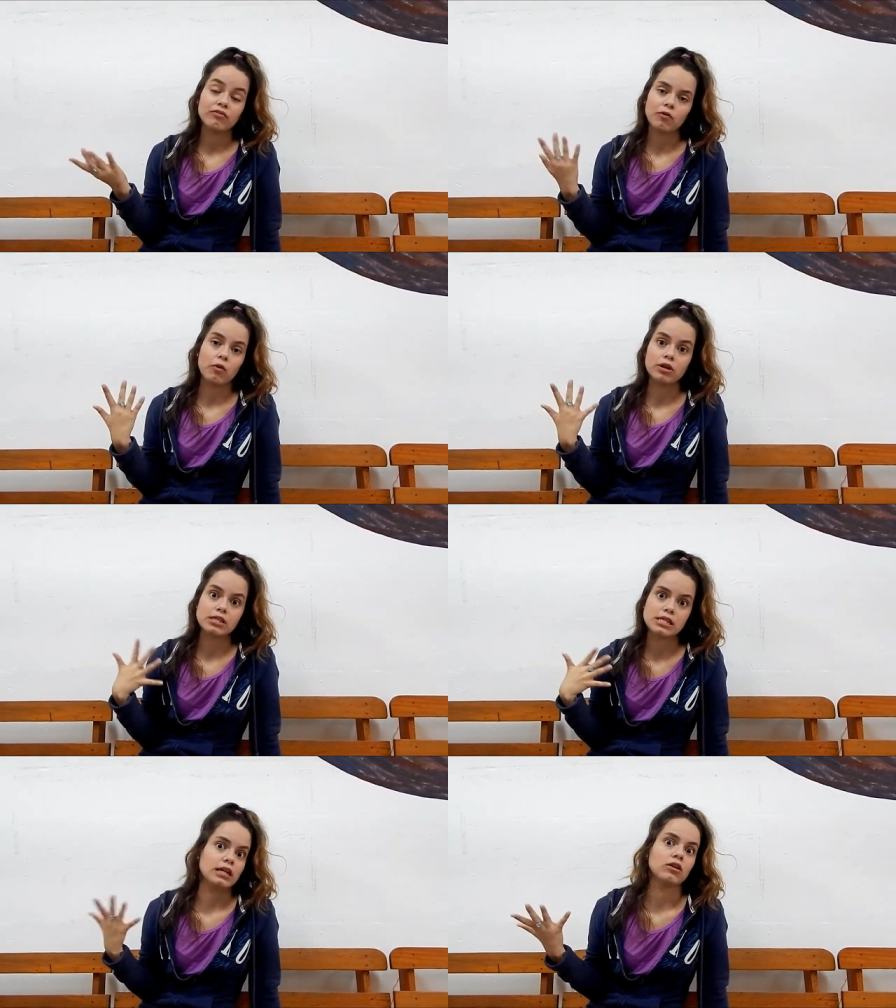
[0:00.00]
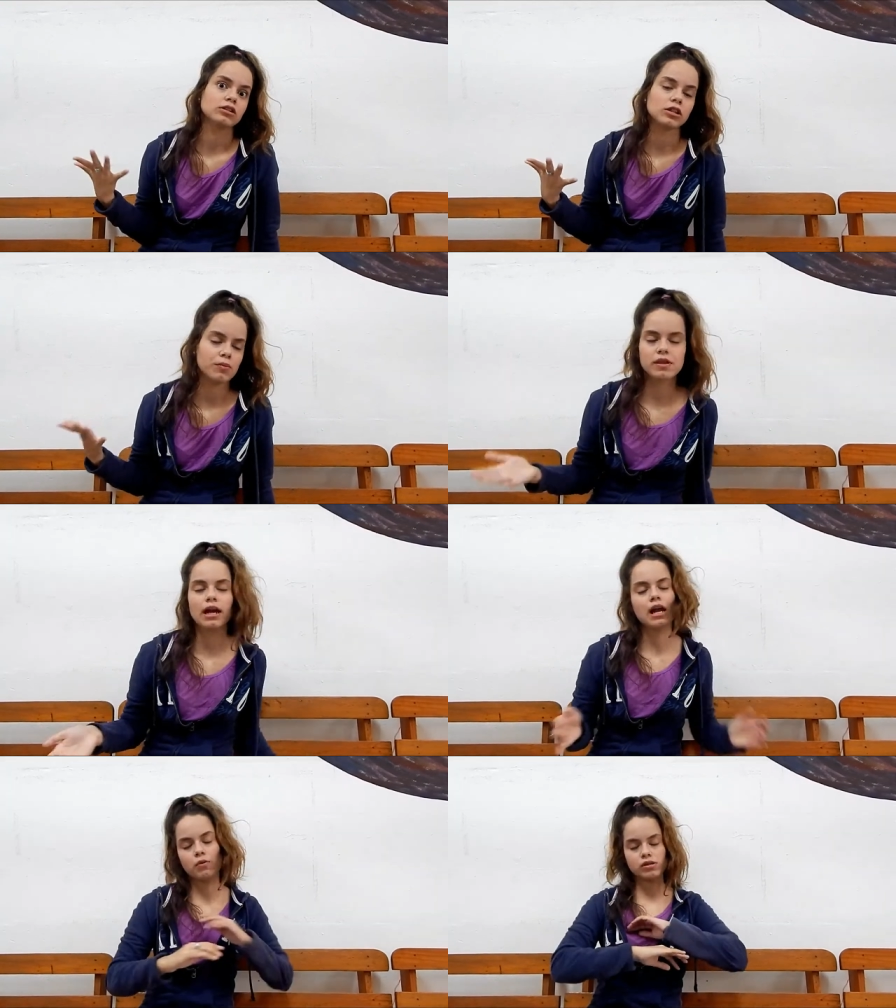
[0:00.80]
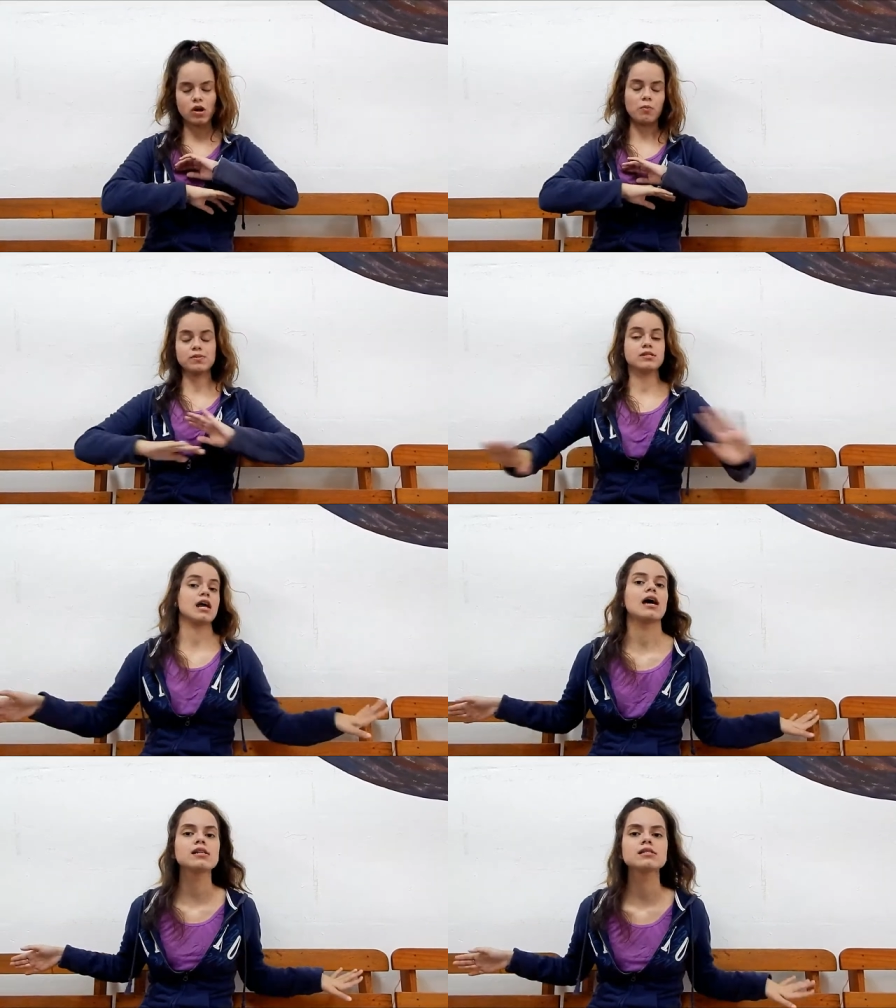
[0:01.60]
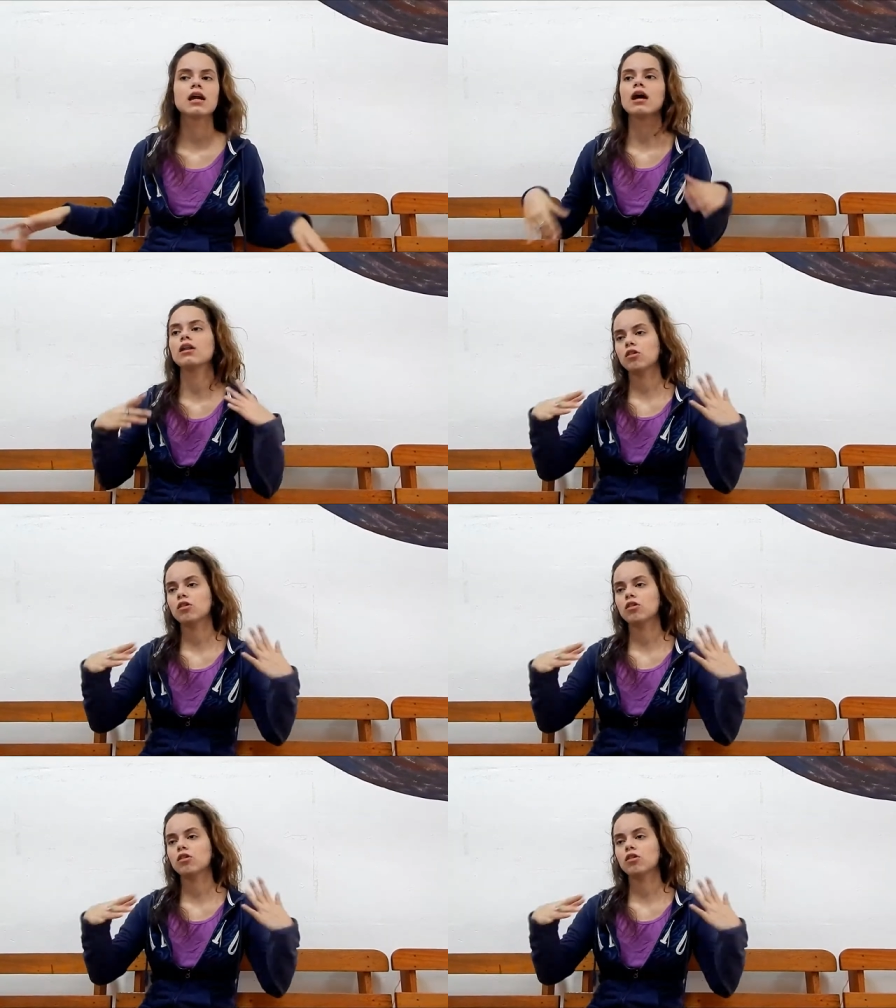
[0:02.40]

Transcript: 14 or something and I was obsessed and I